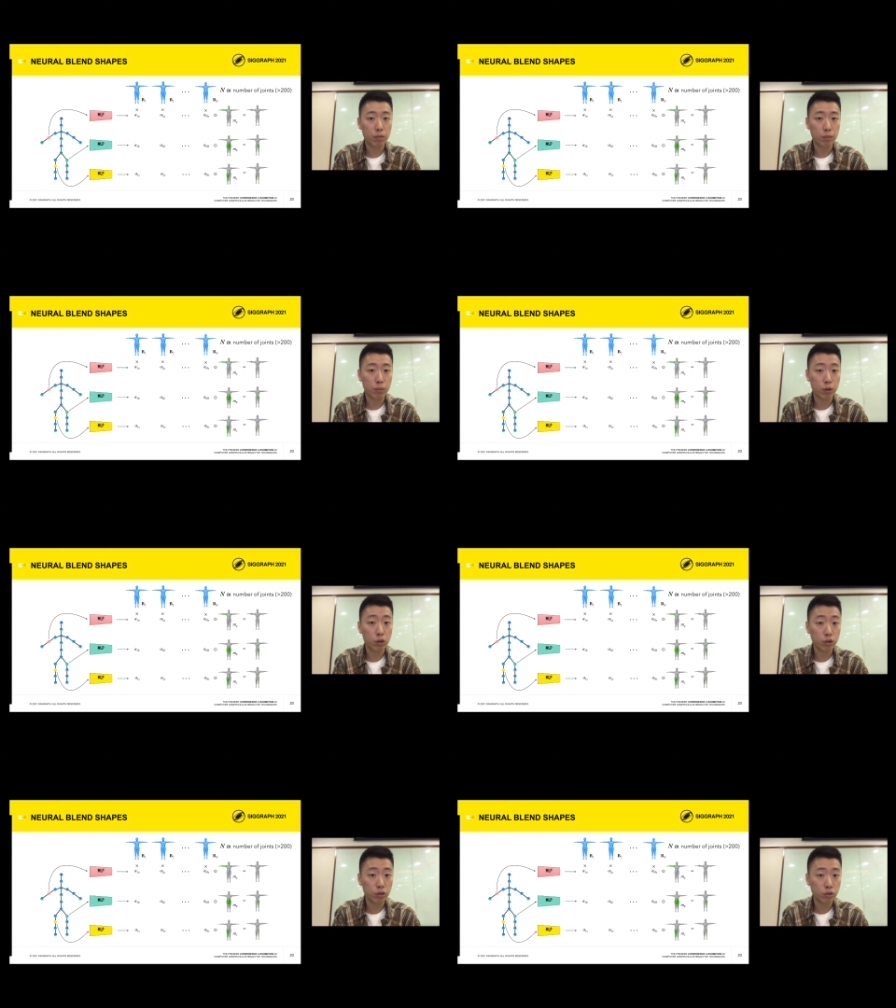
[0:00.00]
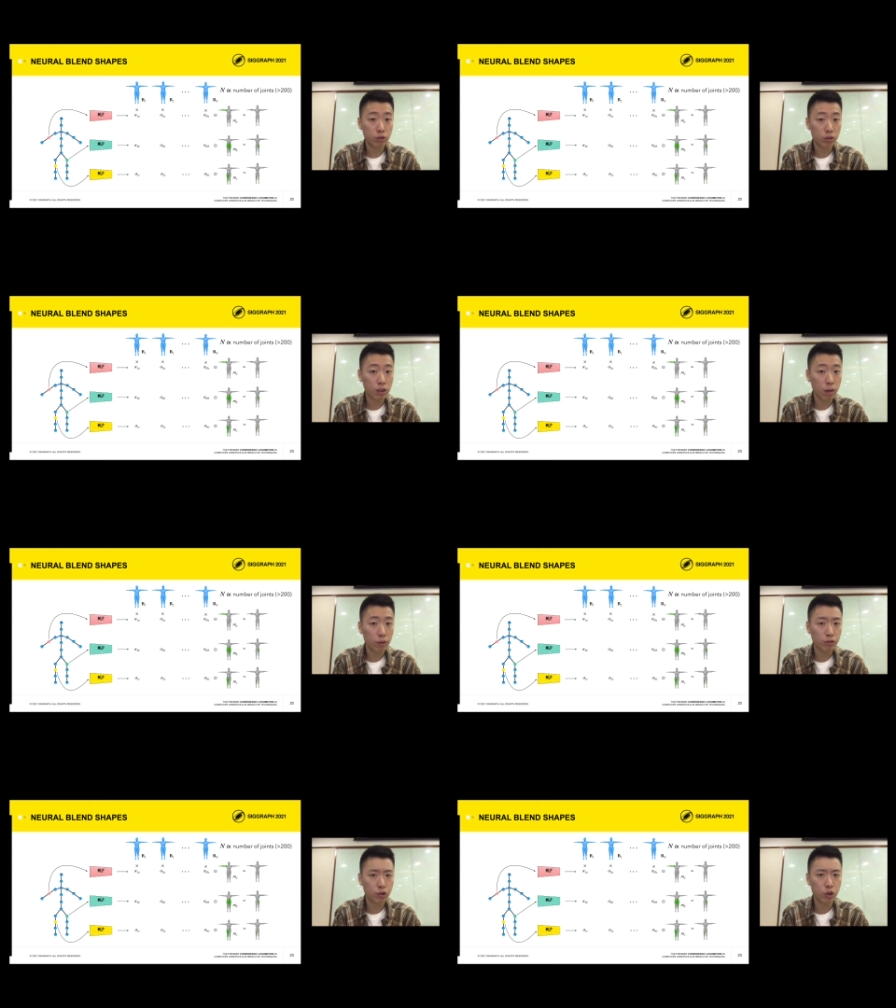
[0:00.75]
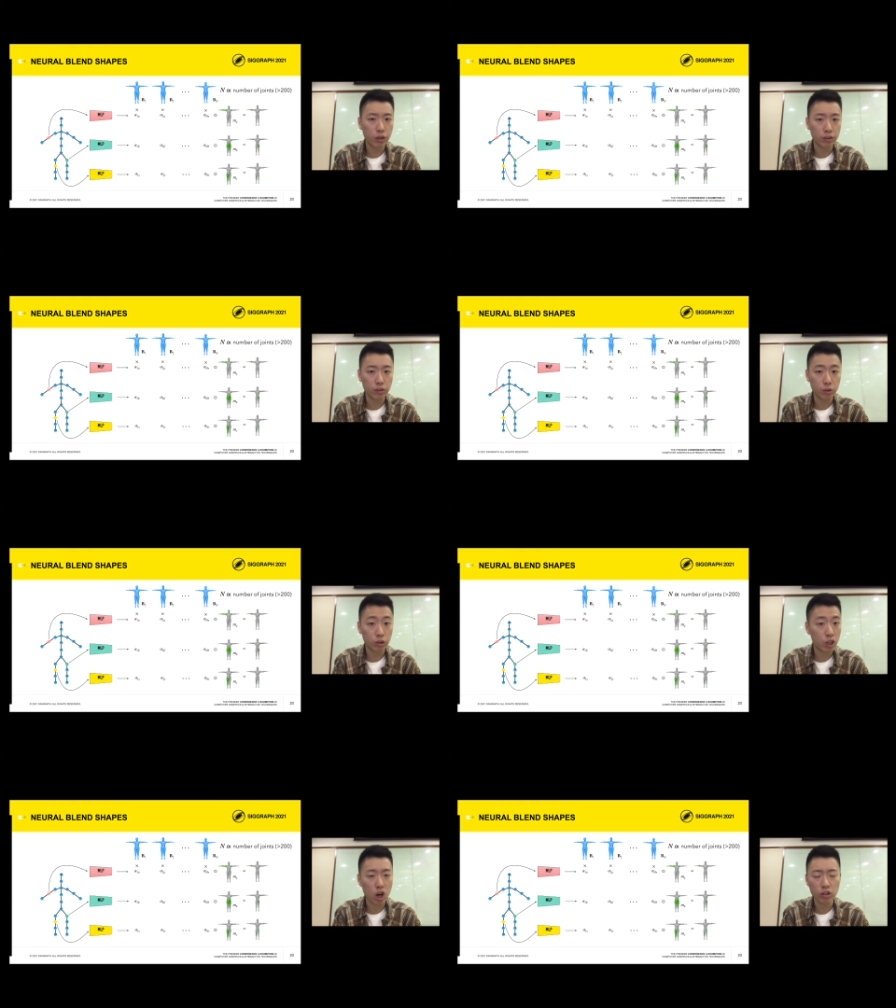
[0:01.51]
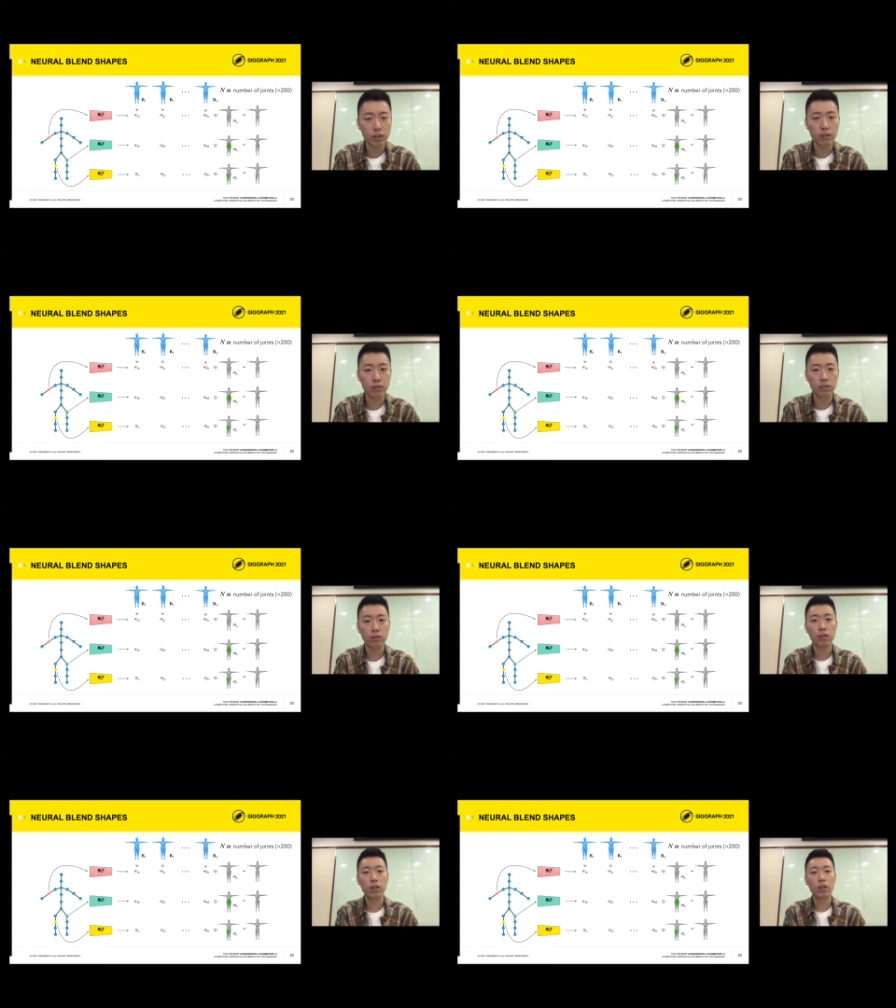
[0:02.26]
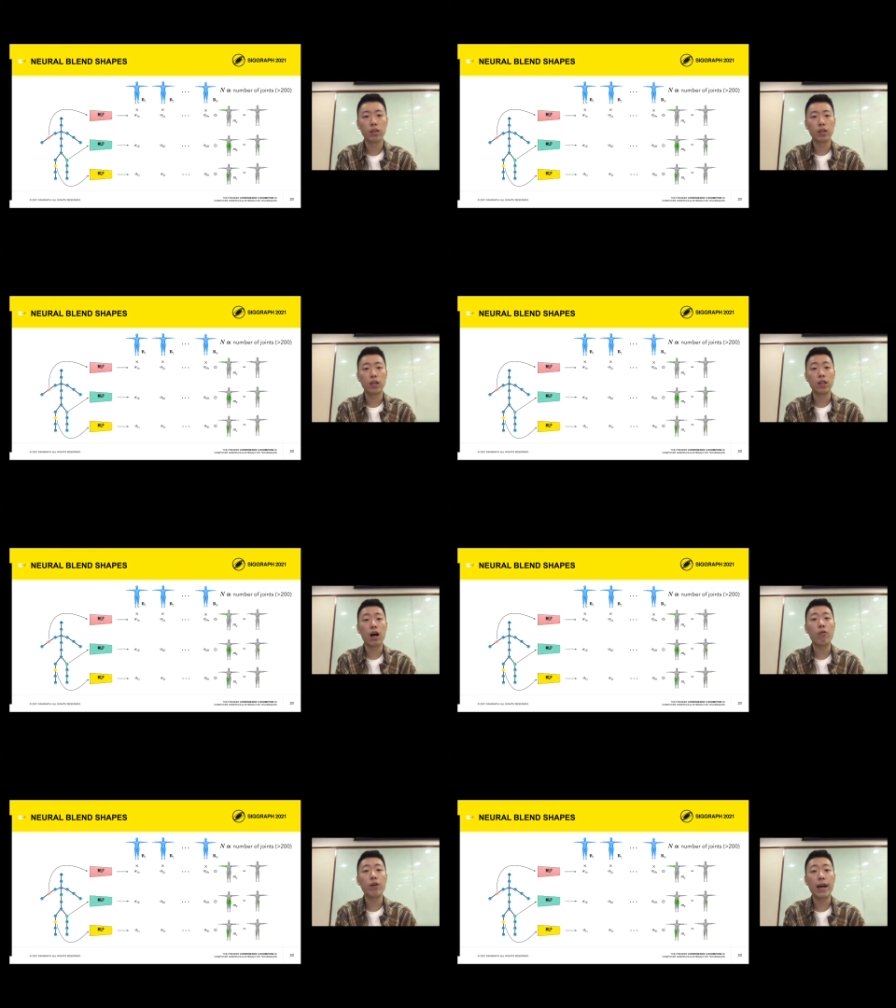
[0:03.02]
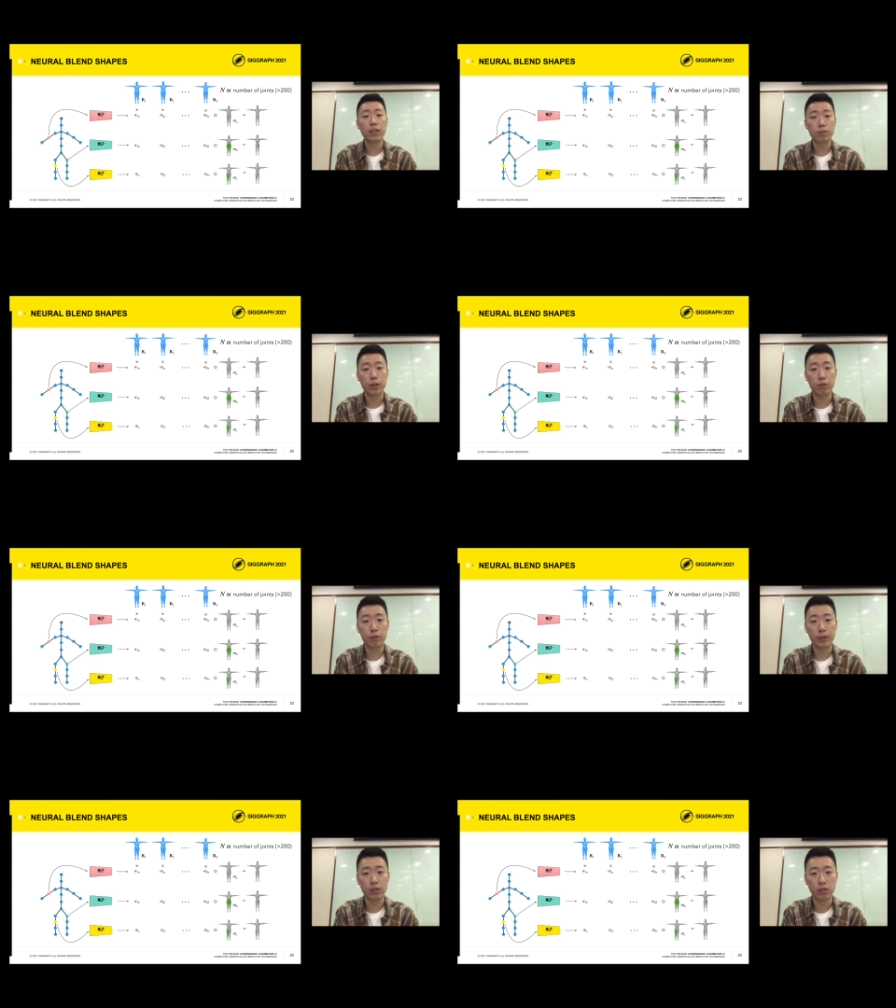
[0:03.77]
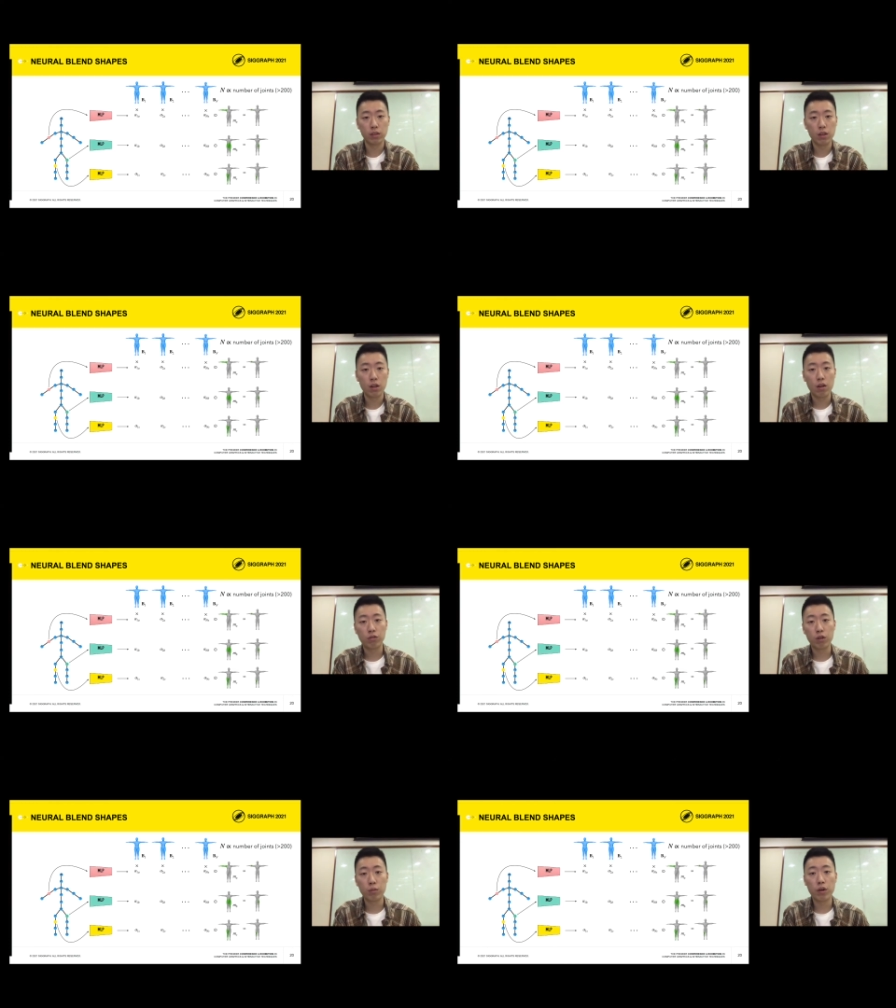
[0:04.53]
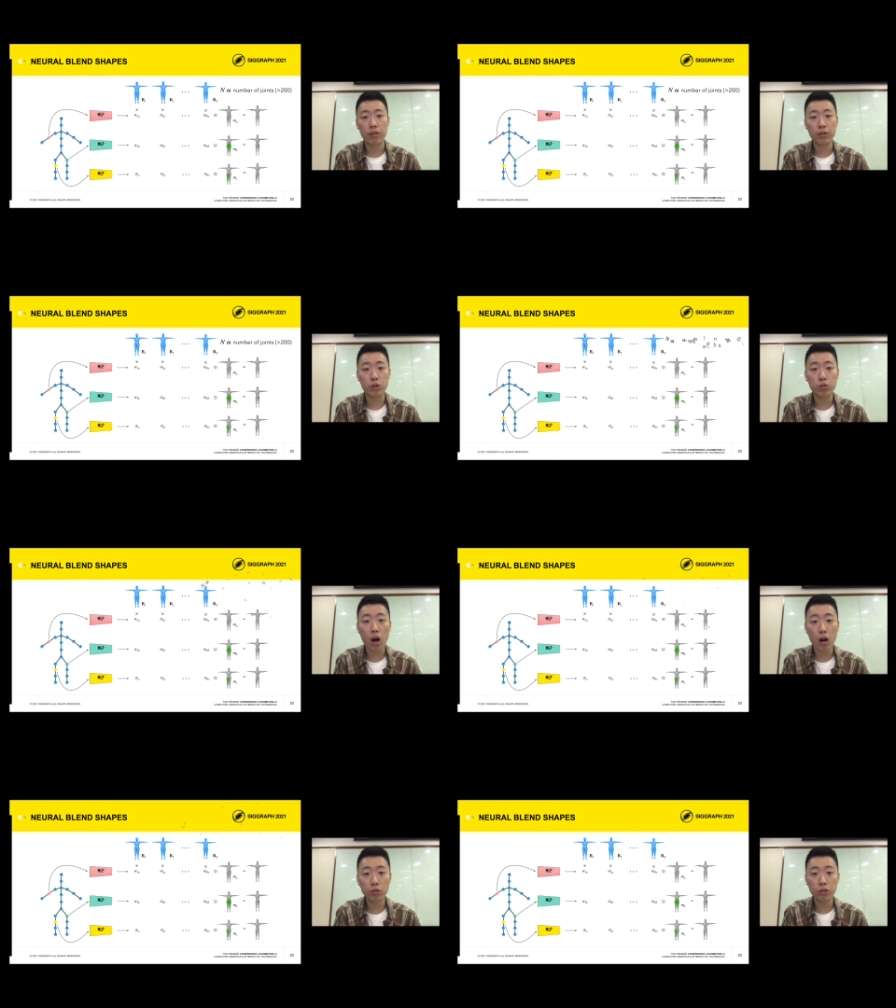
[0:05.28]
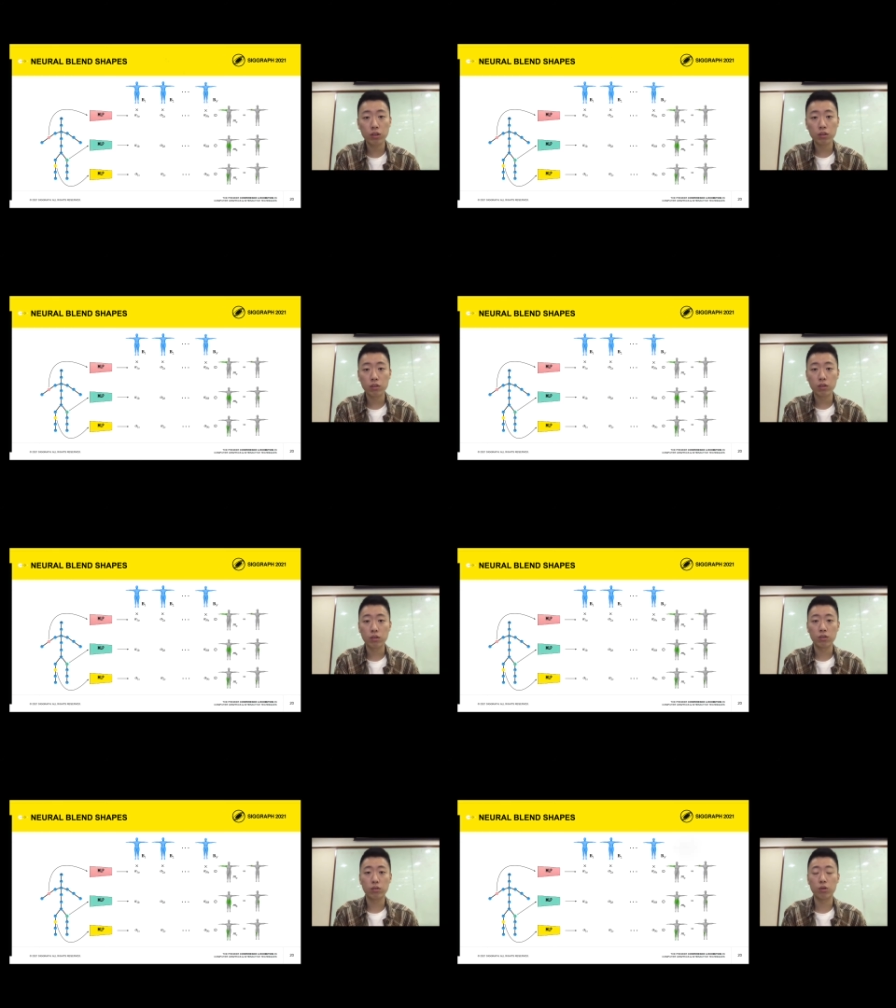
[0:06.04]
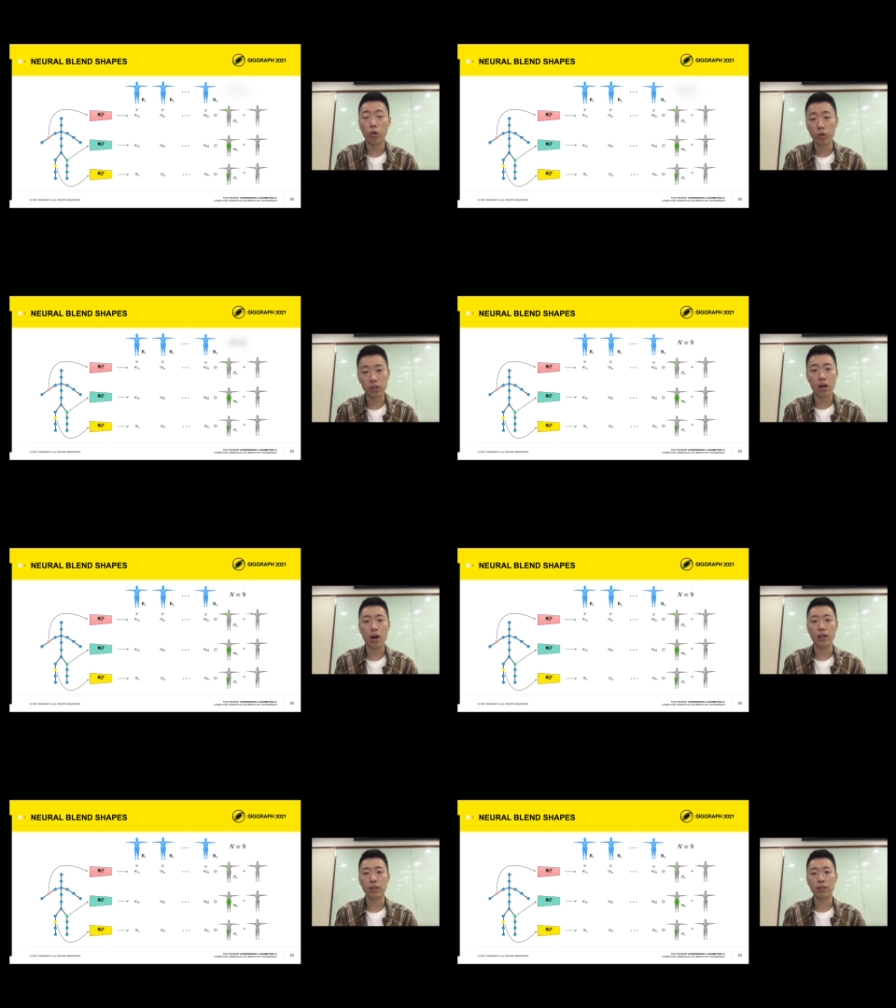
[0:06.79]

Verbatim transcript: proportional to the number of joint to a constant. In our experiment, from more than 200 to only 9.